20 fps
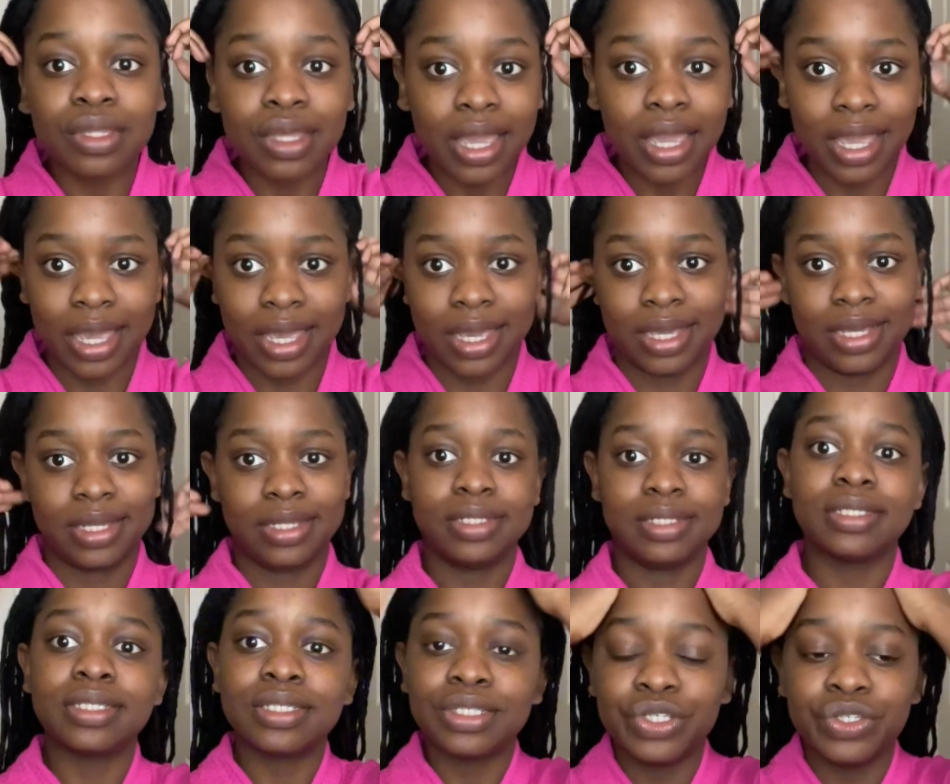
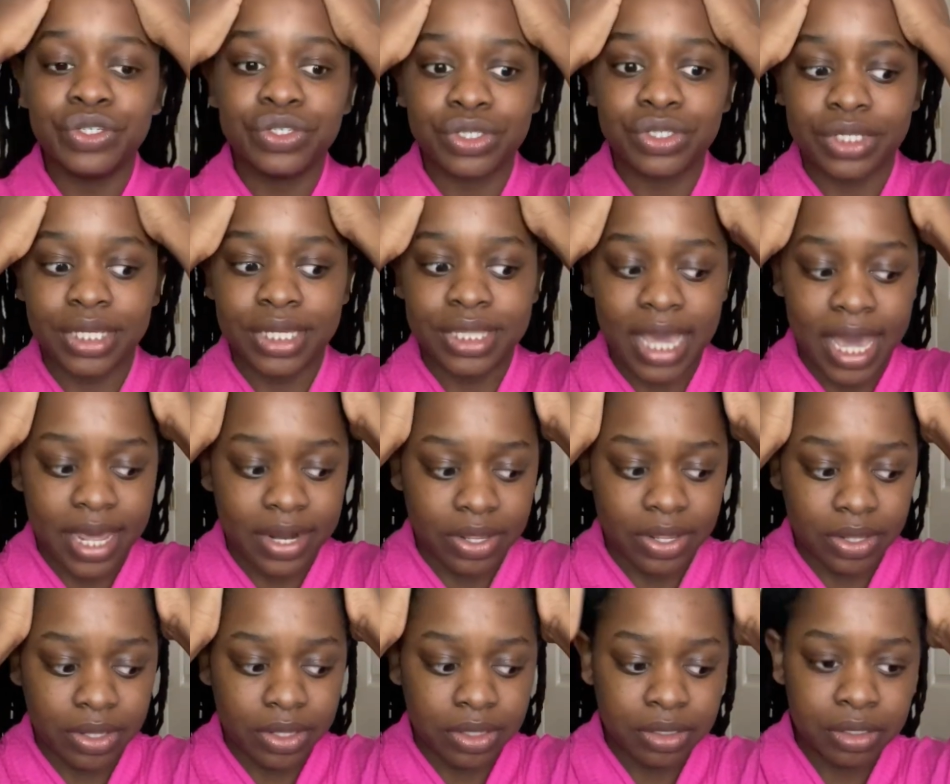And usually
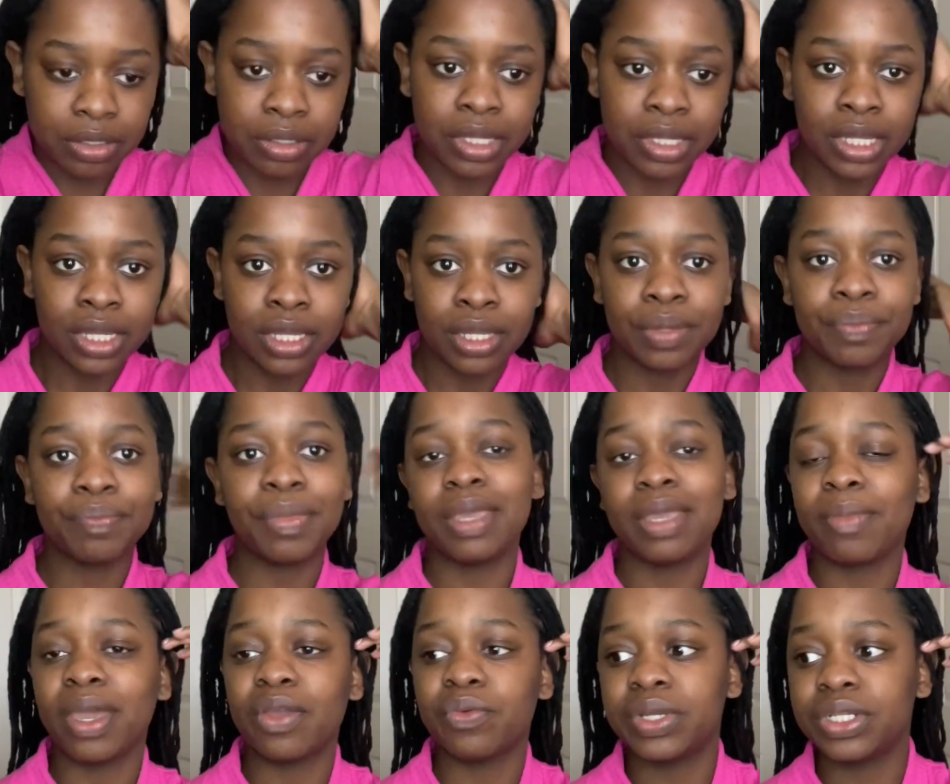that'll make
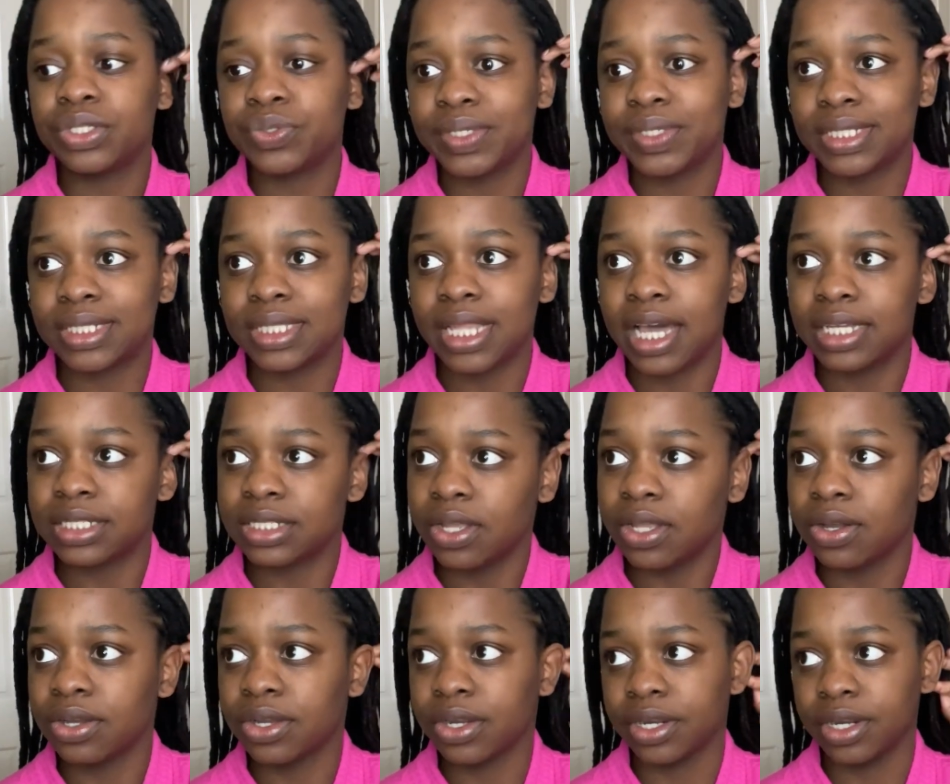my retwist last
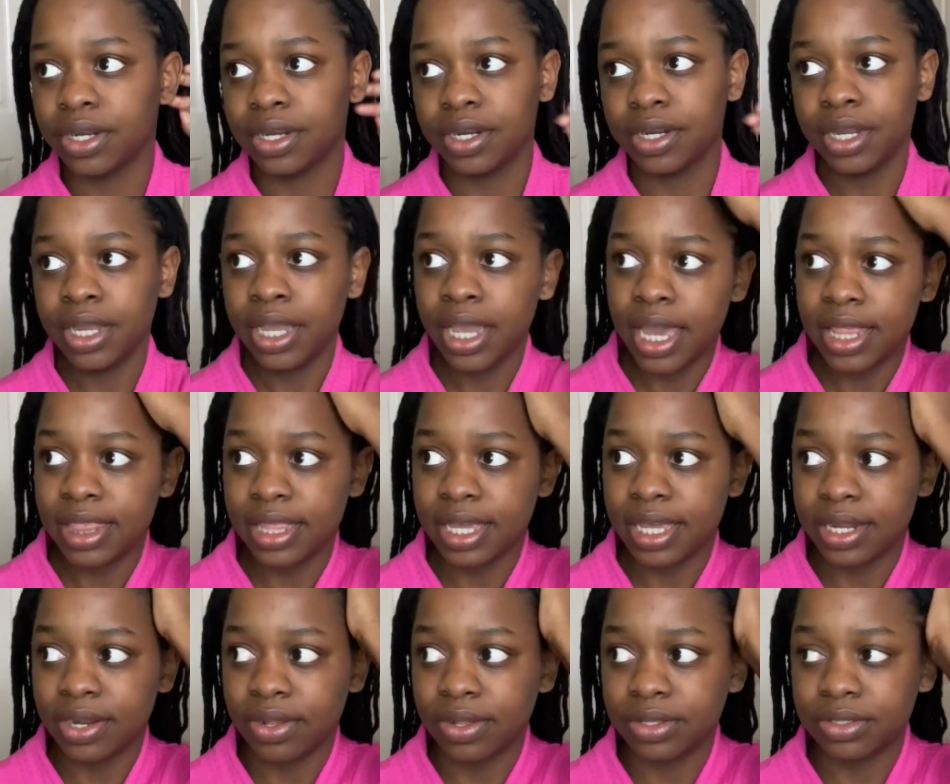longer. And
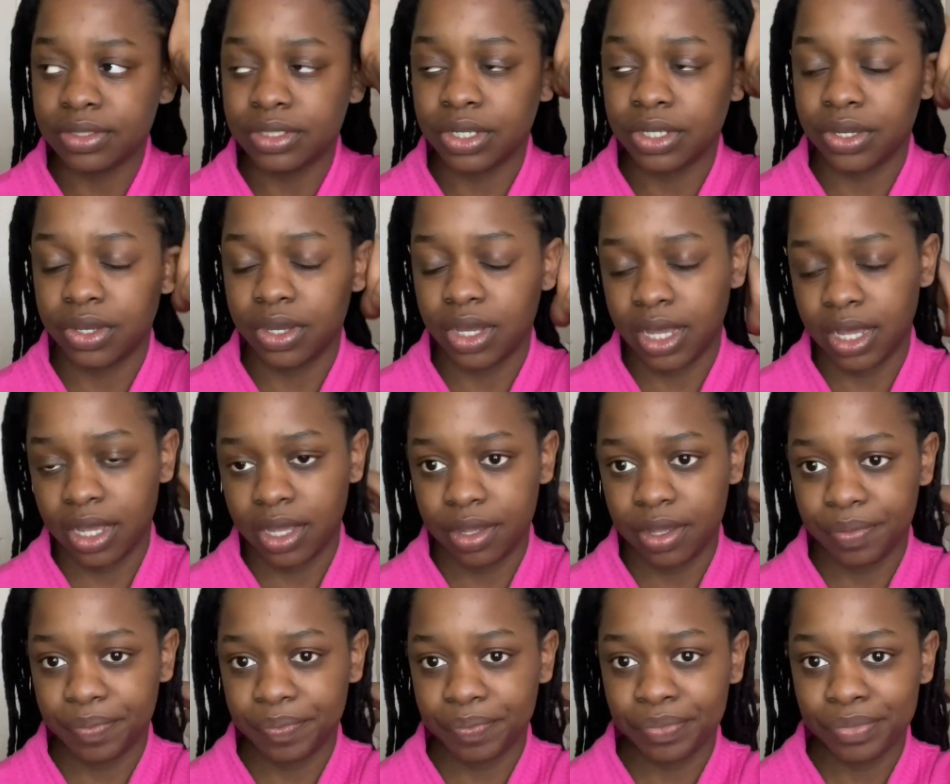then
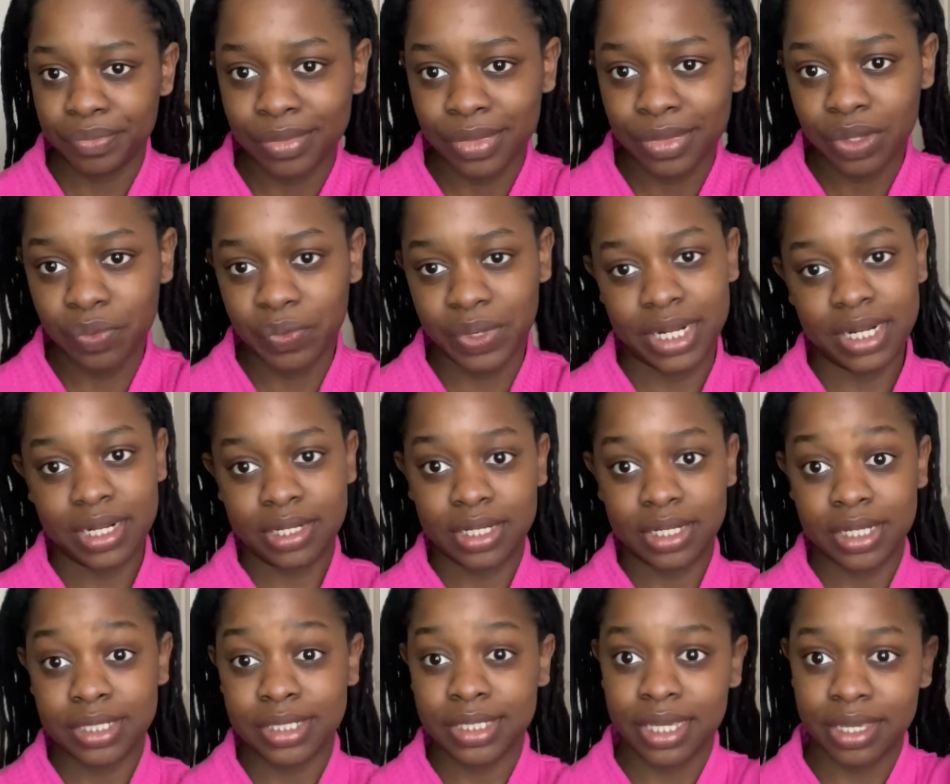also when it
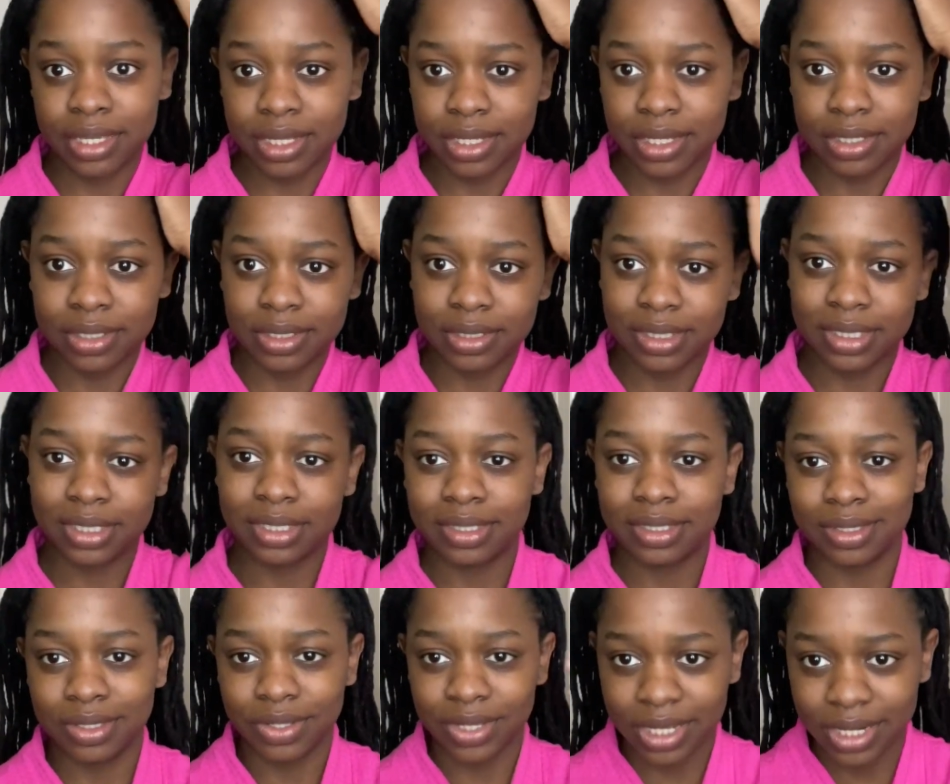does get
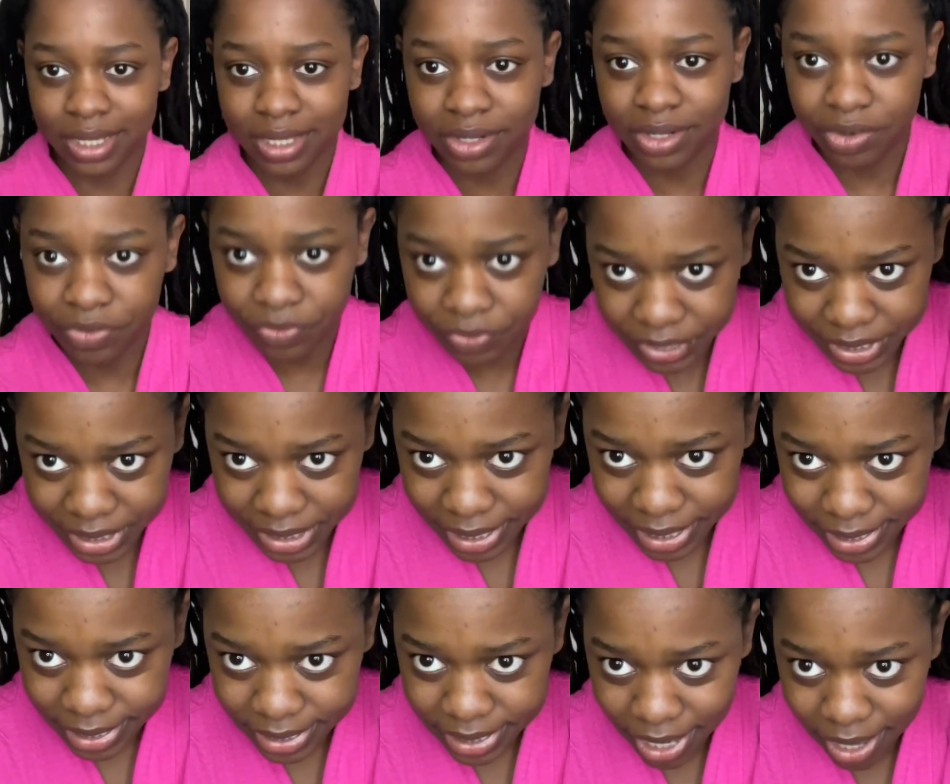looking a little frizzy
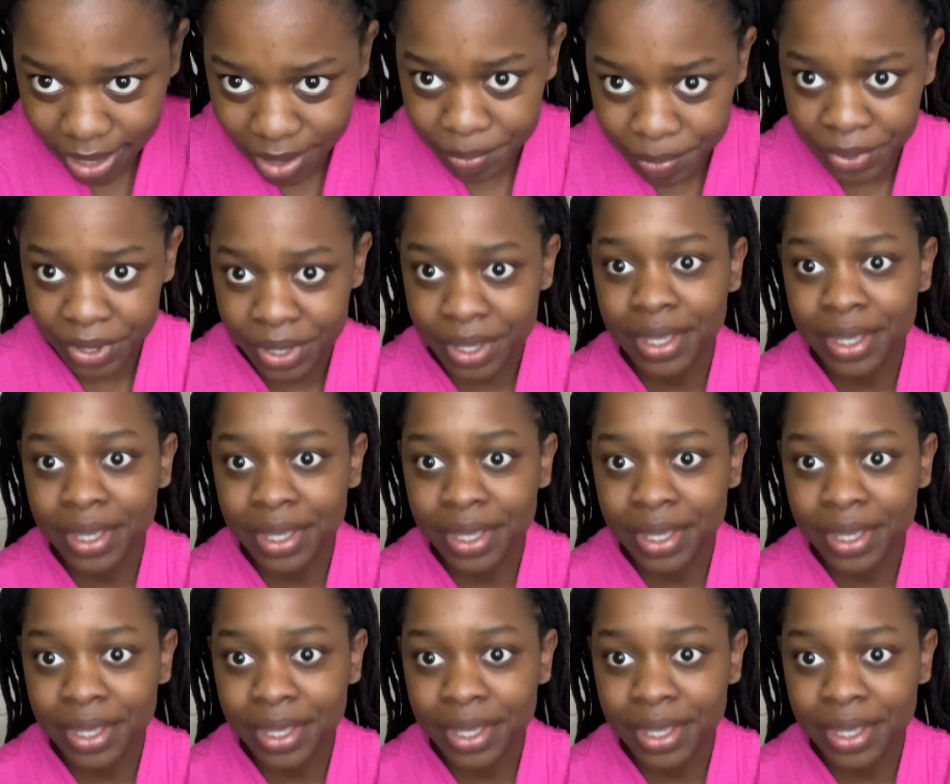at the top,